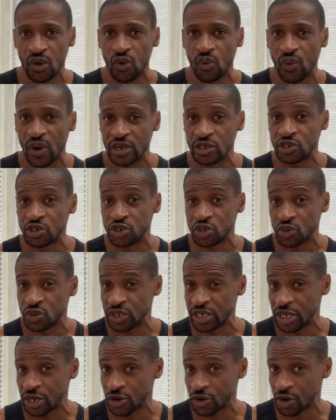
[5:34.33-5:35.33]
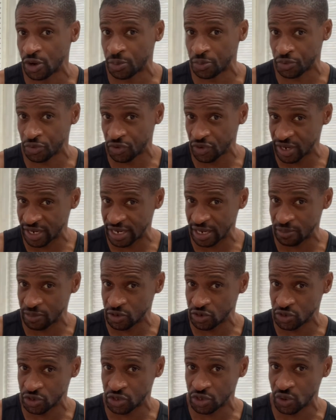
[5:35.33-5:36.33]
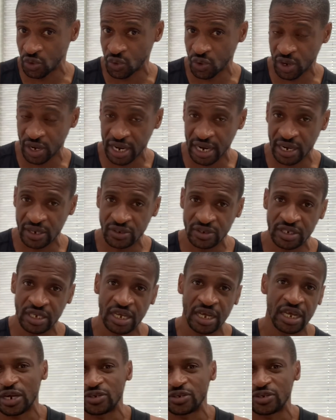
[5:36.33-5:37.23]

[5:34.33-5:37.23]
why you should incorporate them into your workouts.